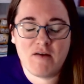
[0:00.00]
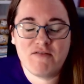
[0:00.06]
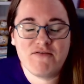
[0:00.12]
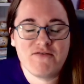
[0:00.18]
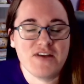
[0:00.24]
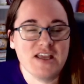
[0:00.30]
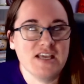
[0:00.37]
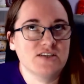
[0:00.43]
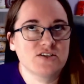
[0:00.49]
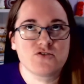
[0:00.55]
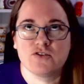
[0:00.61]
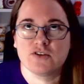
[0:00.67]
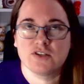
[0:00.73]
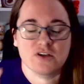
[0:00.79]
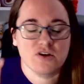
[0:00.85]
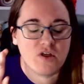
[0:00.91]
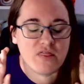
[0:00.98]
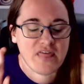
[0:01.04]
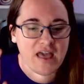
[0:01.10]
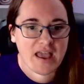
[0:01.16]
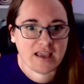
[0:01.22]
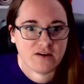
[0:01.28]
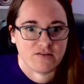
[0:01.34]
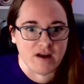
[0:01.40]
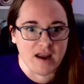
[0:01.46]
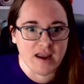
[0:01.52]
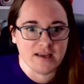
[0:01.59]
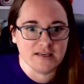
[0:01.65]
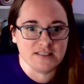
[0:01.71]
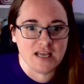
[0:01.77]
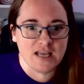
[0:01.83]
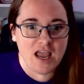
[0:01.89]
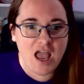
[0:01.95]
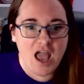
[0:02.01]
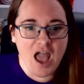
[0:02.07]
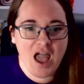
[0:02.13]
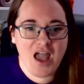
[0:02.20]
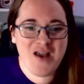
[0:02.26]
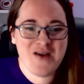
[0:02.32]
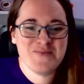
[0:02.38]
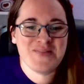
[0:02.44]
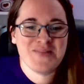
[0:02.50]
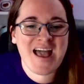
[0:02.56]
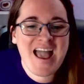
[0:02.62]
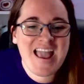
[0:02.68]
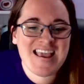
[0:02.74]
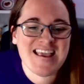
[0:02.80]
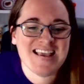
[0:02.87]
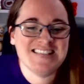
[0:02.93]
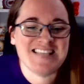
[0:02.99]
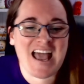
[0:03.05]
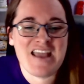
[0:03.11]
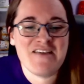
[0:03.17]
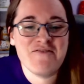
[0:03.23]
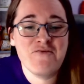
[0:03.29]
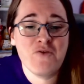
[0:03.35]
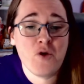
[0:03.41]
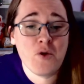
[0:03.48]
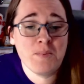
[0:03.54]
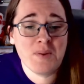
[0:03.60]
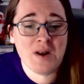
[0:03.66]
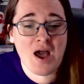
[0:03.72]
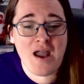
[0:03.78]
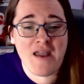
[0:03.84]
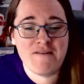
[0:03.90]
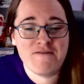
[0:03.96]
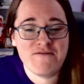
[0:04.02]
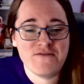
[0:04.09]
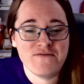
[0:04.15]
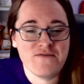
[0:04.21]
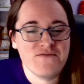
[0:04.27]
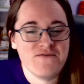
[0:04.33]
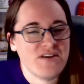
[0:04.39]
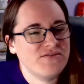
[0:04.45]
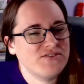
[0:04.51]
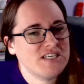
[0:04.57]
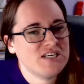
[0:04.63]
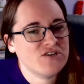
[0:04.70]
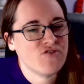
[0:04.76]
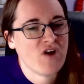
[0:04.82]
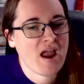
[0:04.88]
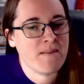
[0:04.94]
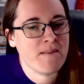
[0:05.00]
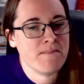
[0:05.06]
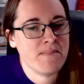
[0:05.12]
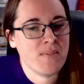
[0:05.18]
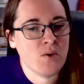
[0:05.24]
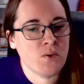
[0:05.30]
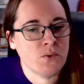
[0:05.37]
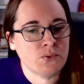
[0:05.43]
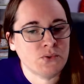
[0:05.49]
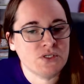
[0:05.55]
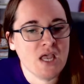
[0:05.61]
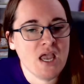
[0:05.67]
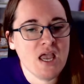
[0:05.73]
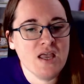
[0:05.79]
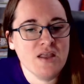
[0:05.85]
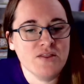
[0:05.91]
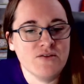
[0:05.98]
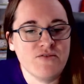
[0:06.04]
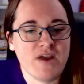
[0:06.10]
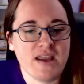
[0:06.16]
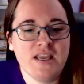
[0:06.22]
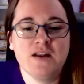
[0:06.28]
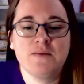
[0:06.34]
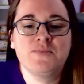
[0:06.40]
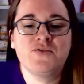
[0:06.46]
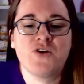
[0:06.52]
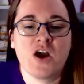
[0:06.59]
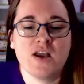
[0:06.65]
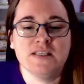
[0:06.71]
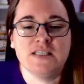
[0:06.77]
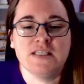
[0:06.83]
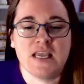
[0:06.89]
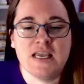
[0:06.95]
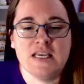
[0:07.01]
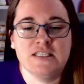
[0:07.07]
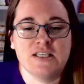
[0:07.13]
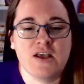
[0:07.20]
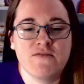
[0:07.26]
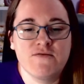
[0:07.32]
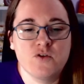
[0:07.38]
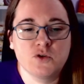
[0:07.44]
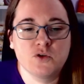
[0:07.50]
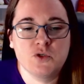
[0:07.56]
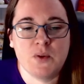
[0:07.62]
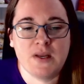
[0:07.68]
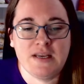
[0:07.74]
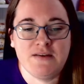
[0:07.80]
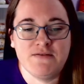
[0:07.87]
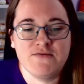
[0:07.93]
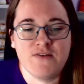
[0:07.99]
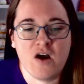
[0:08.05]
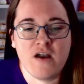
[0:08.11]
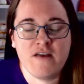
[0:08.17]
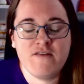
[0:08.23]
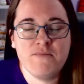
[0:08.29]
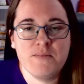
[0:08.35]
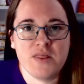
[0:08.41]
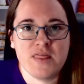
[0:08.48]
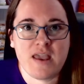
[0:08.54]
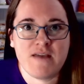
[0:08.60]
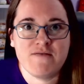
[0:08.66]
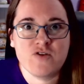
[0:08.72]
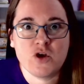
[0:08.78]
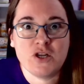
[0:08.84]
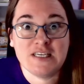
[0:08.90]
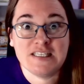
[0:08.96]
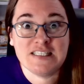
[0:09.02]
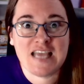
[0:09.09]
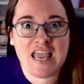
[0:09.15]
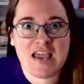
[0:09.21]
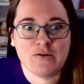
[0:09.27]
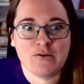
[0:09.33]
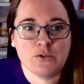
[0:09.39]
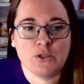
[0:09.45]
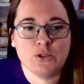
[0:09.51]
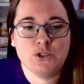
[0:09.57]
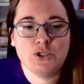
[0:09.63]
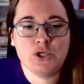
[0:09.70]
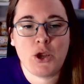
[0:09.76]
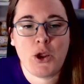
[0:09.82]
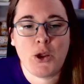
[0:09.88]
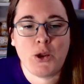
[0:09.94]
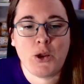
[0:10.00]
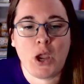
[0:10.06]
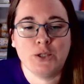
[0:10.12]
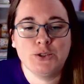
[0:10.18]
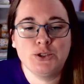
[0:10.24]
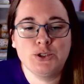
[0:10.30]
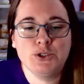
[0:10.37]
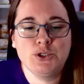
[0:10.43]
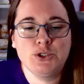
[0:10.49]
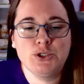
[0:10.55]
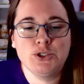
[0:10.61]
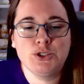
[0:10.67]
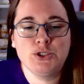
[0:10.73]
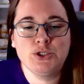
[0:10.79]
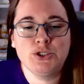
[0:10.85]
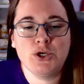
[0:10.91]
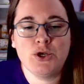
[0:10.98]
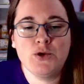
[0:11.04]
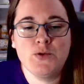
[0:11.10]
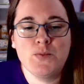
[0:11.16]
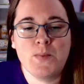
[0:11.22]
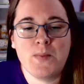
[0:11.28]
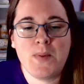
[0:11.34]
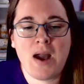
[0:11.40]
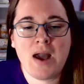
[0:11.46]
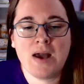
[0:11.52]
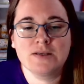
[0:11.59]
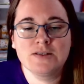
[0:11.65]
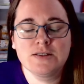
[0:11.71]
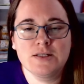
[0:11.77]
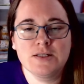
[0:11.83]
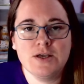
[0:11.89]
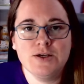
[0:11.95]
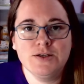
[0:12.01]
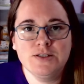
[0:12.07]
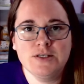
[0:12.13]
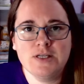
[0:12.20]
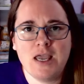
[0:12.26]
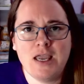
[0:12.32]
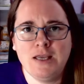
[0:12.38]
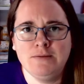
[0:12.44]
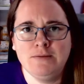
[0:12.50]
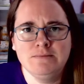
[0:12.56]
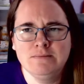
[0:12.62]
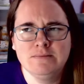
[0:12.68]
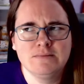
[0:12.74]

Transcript: Fingers crossed I got that correct. And that is a 4-ply 50 gram balls. The regular price is $4.25, but they've got it down to $2.13